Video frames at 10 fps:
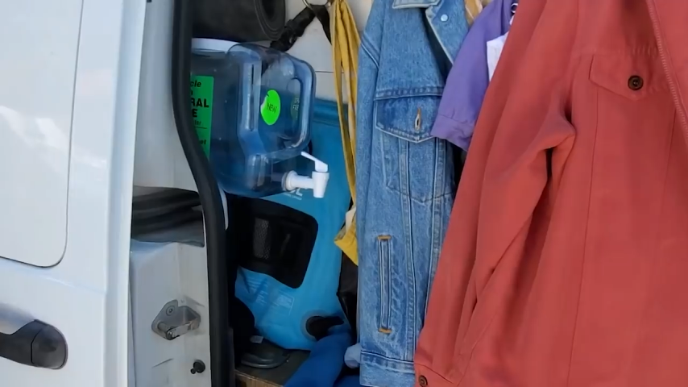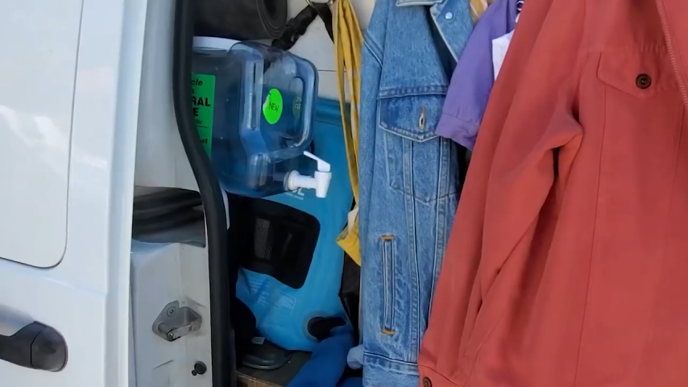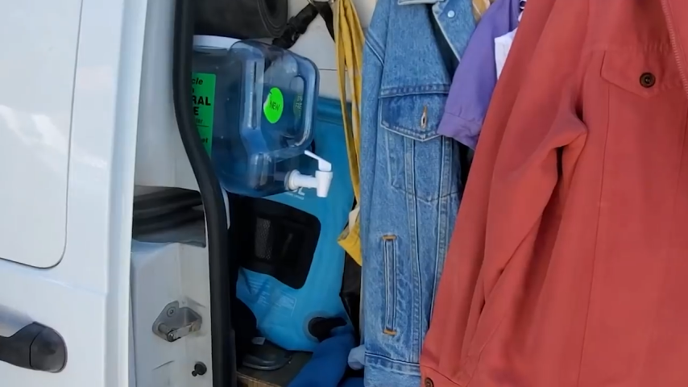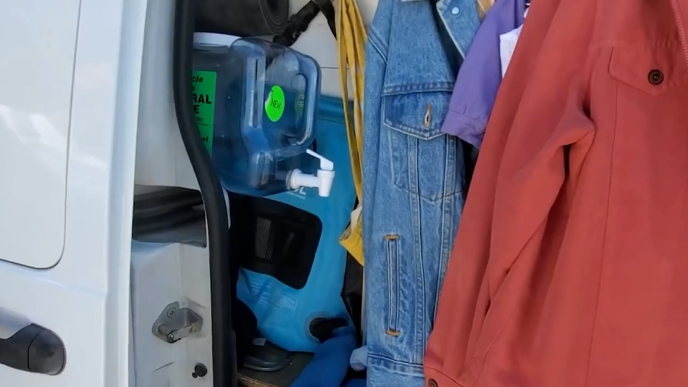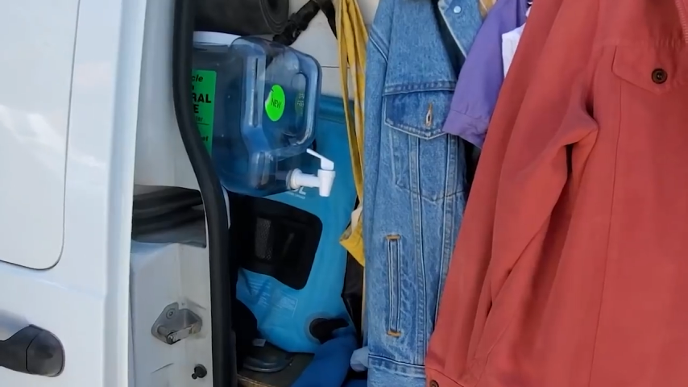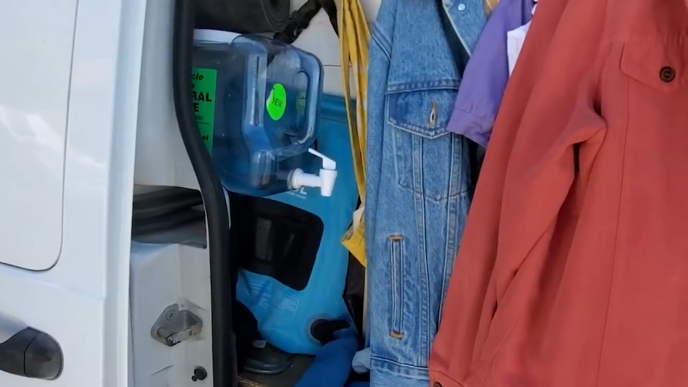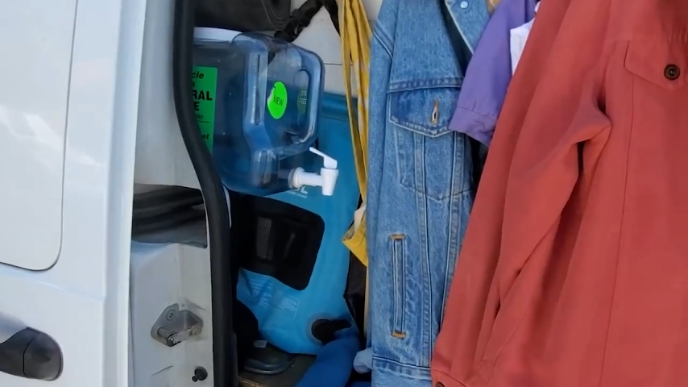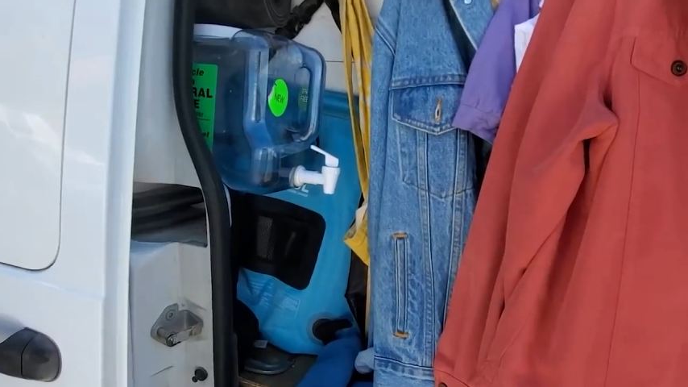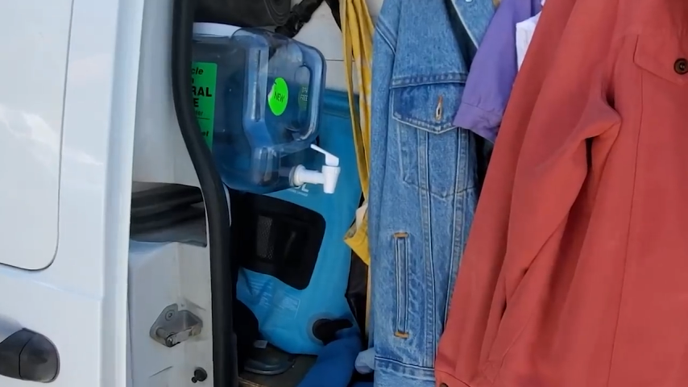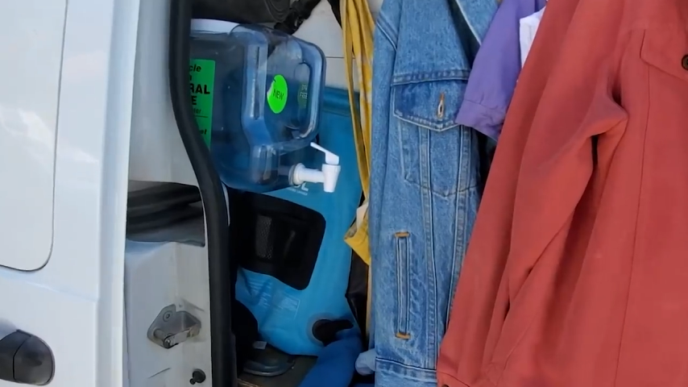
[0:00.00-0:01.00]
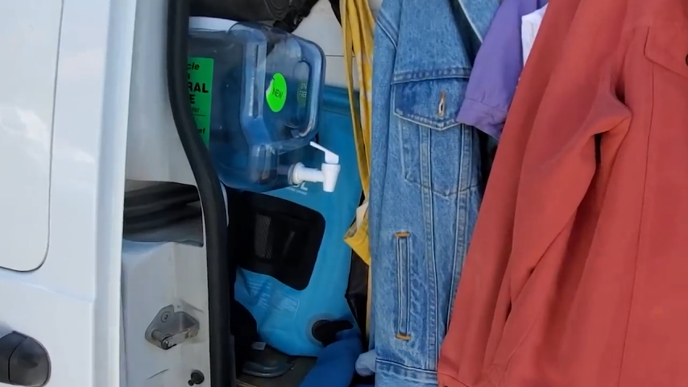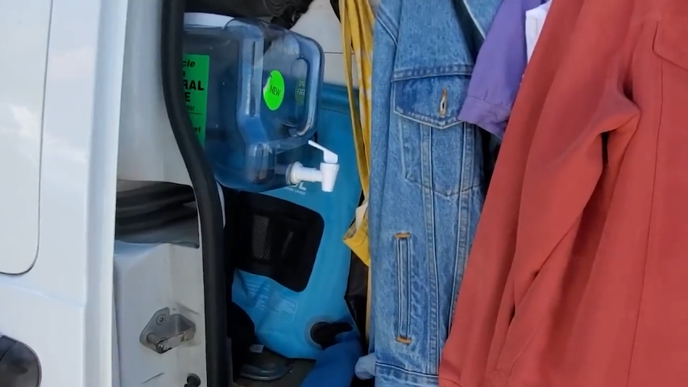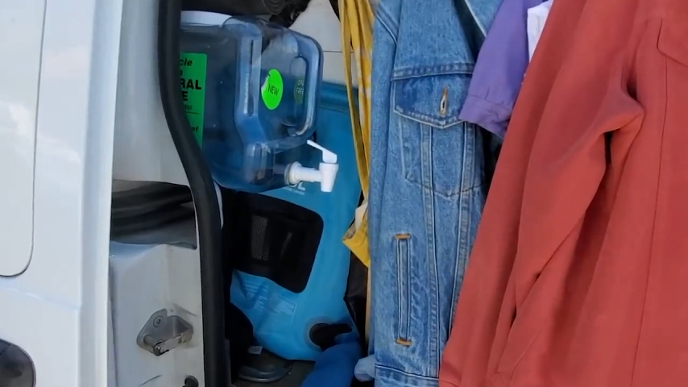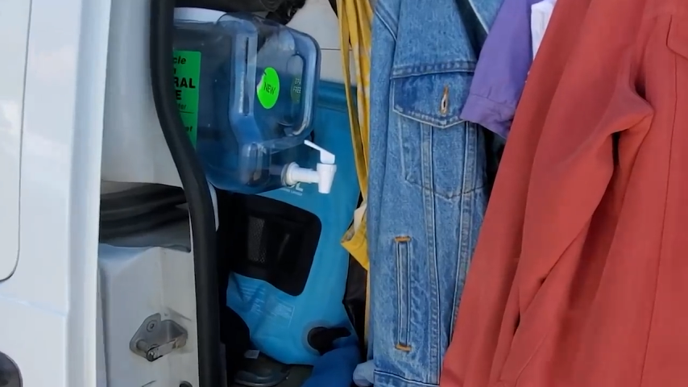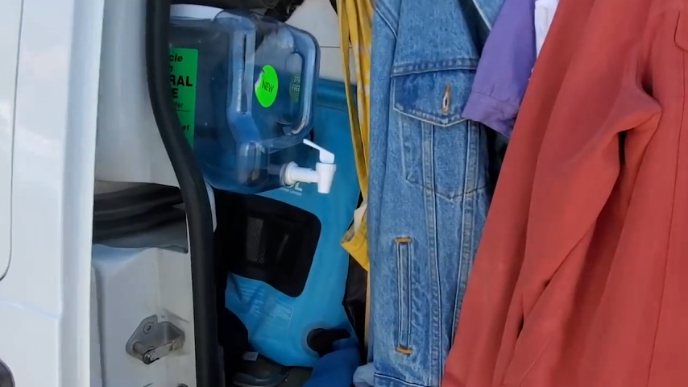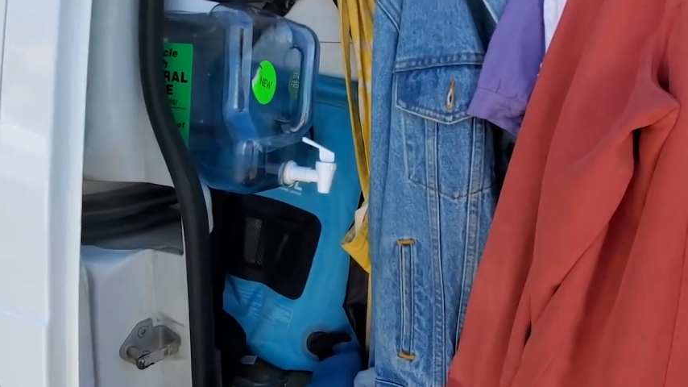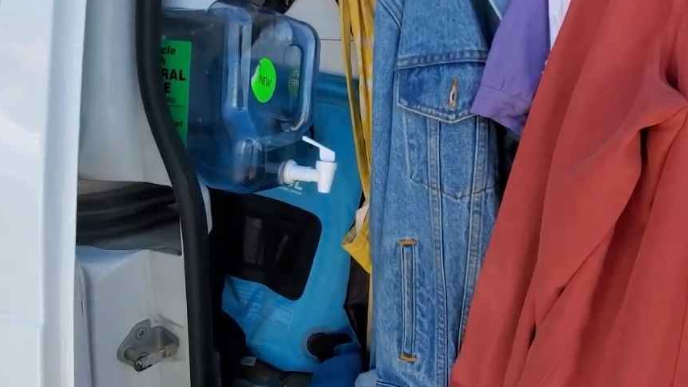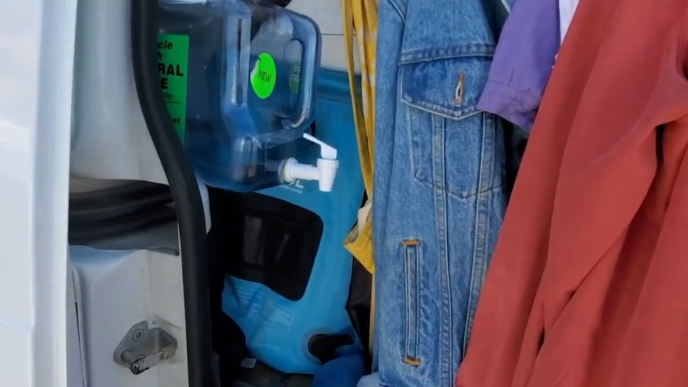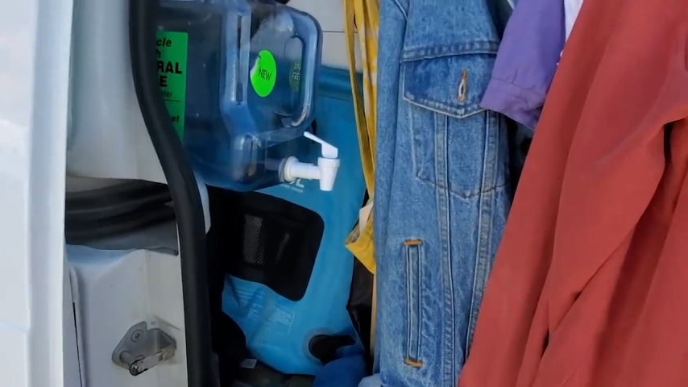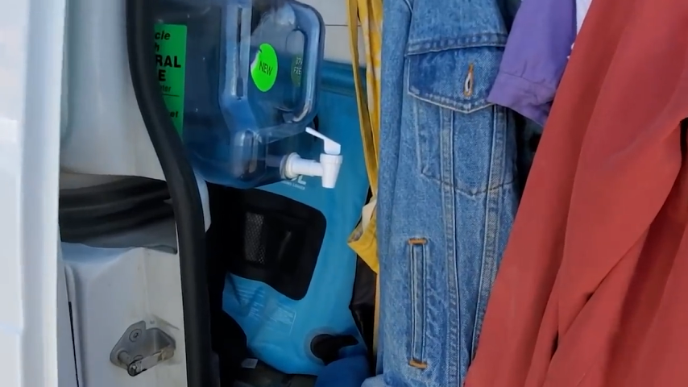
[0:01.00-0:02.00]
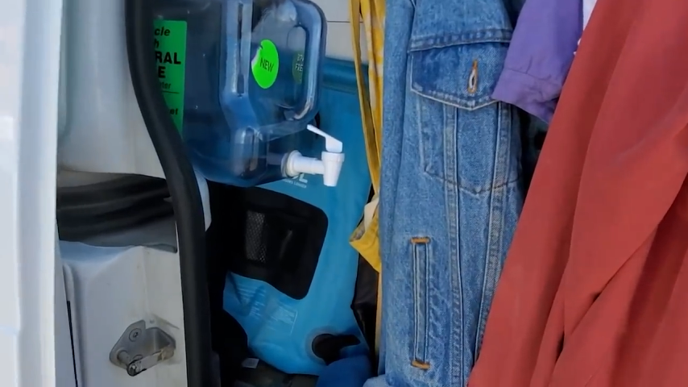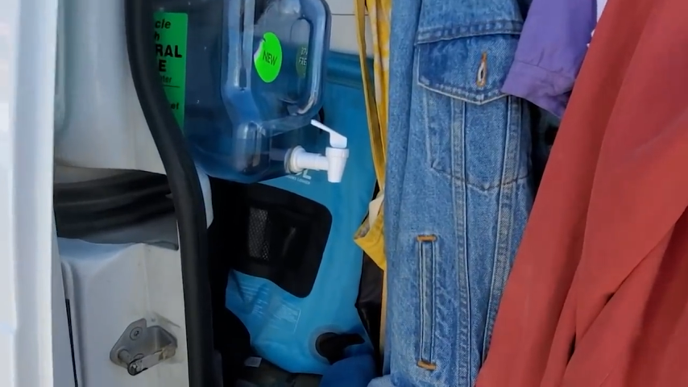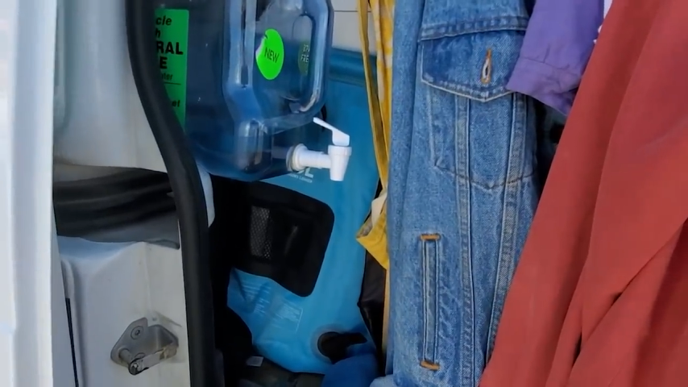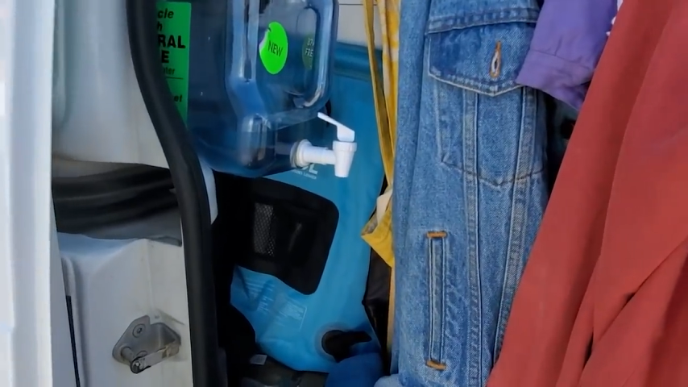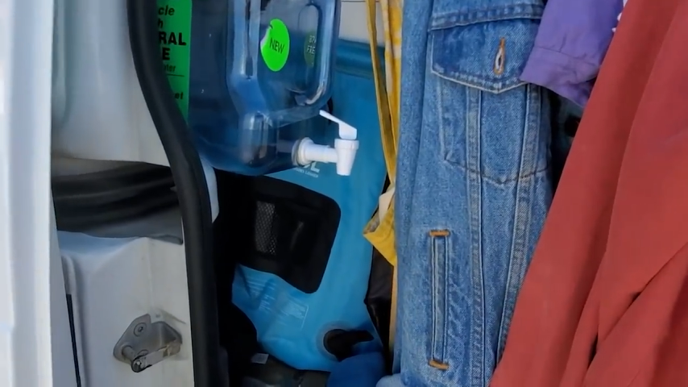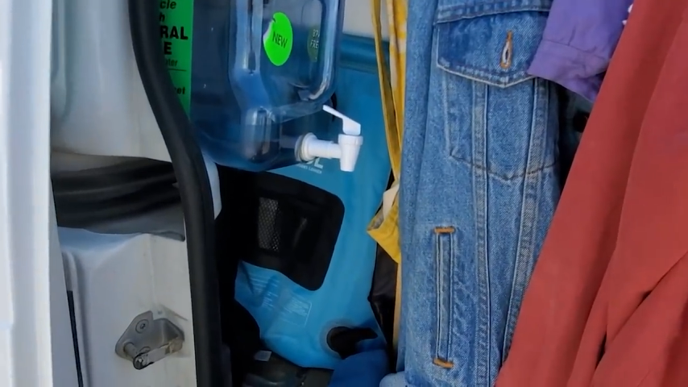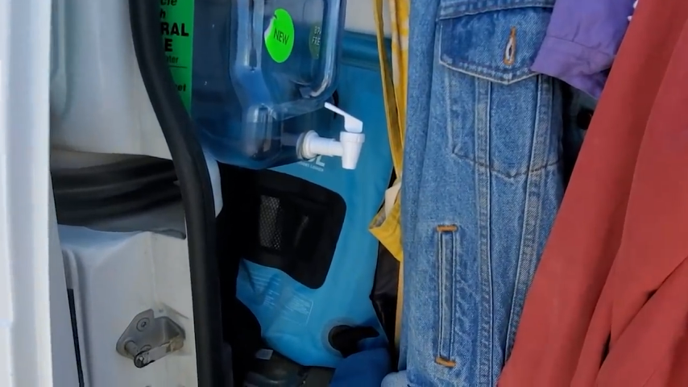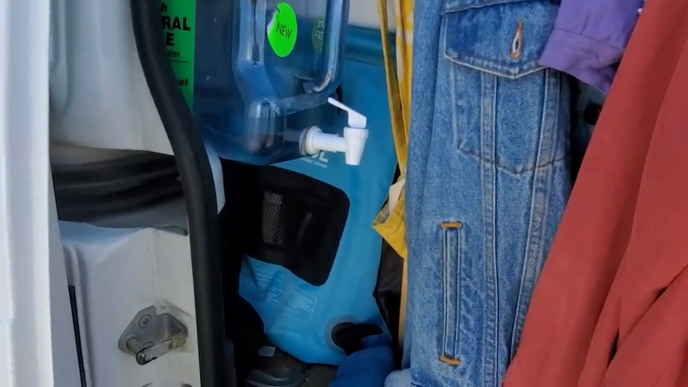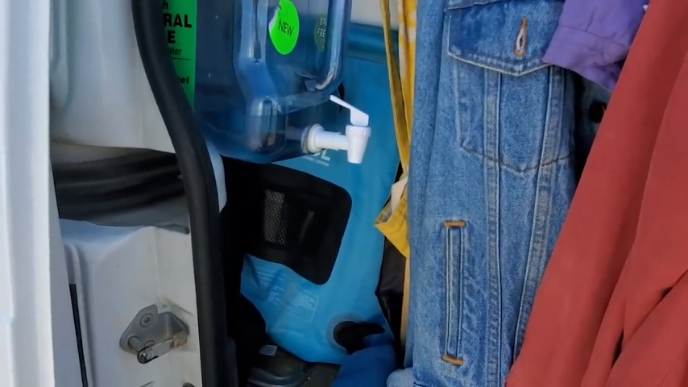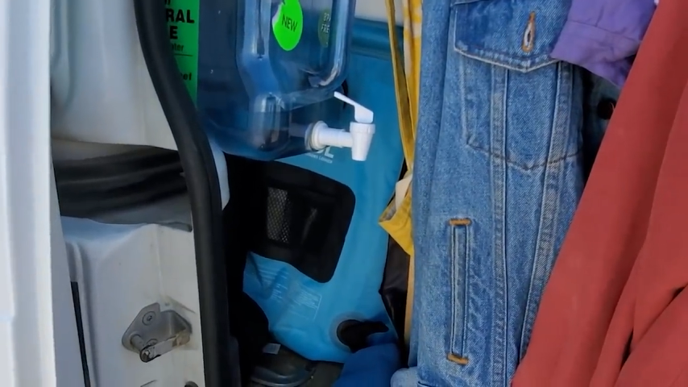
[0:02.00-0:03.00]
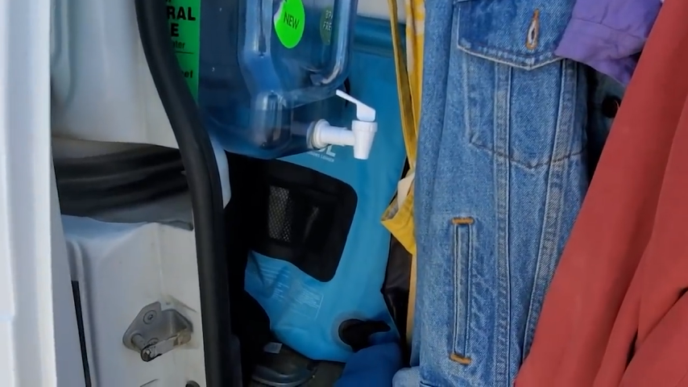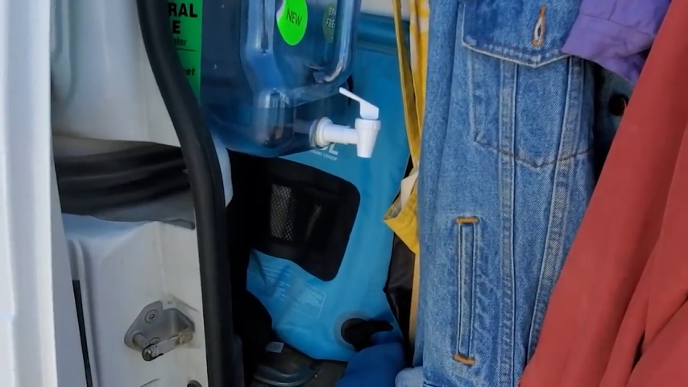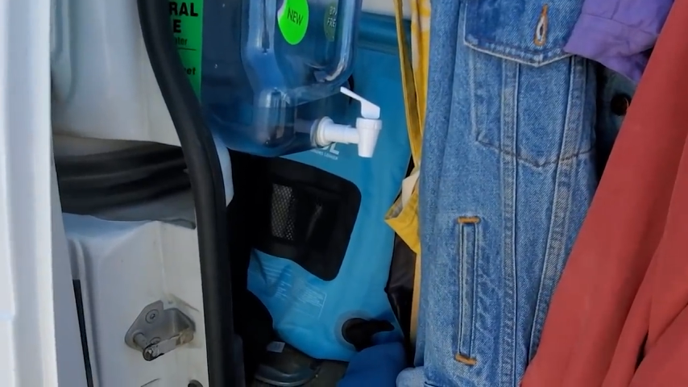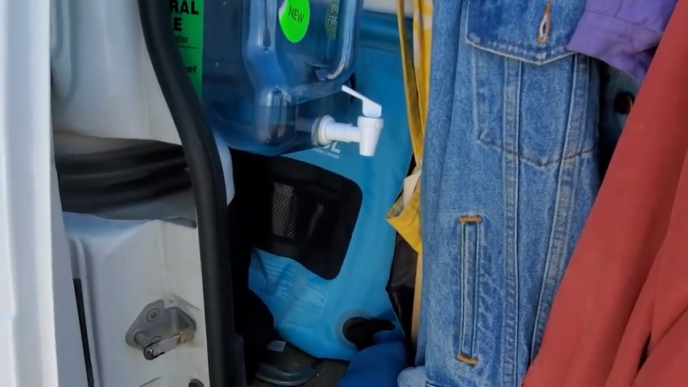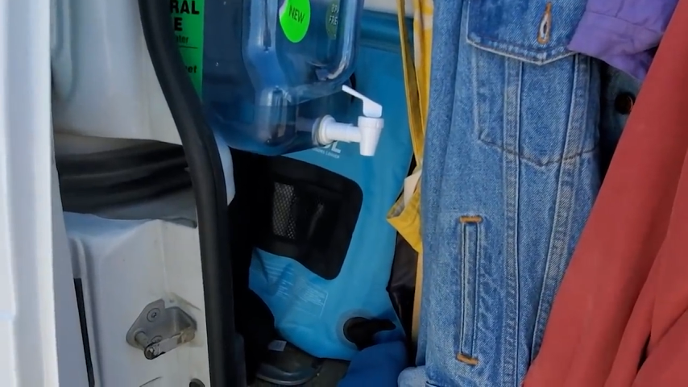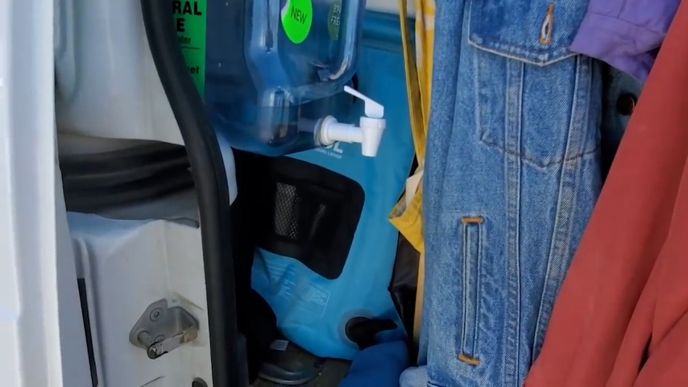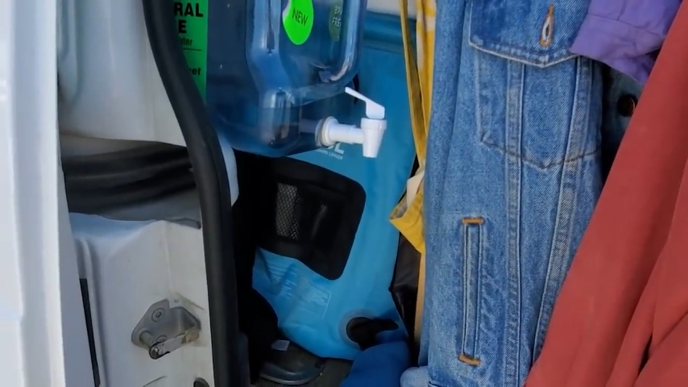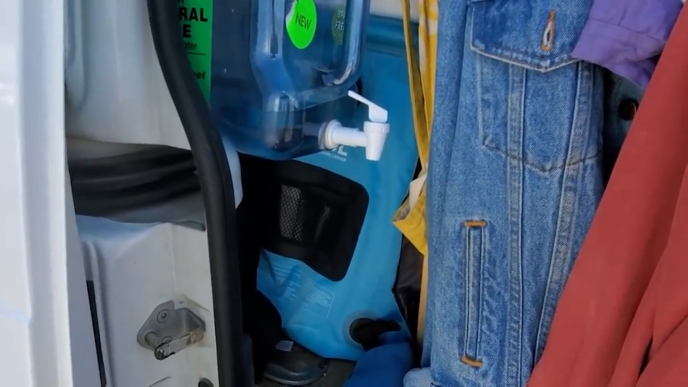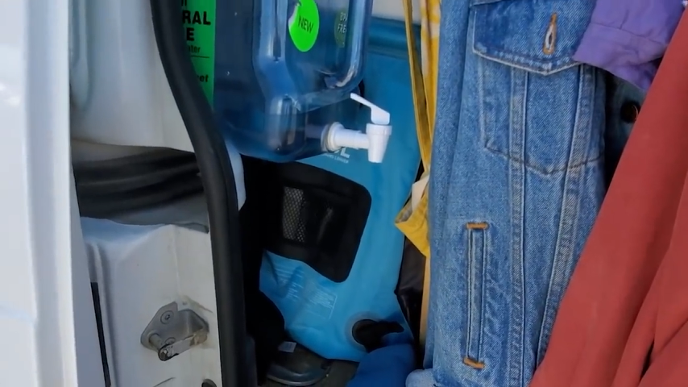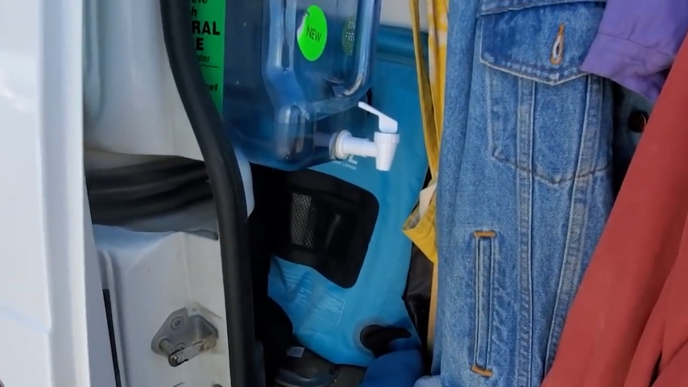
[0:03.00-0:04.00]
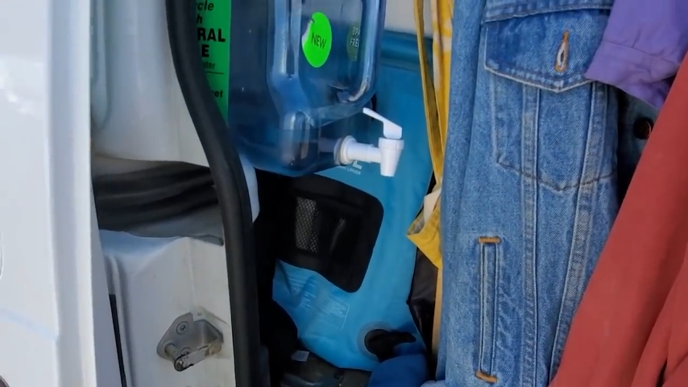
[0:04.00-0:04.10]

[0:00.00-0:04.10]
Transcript: [unreadable: no face in view]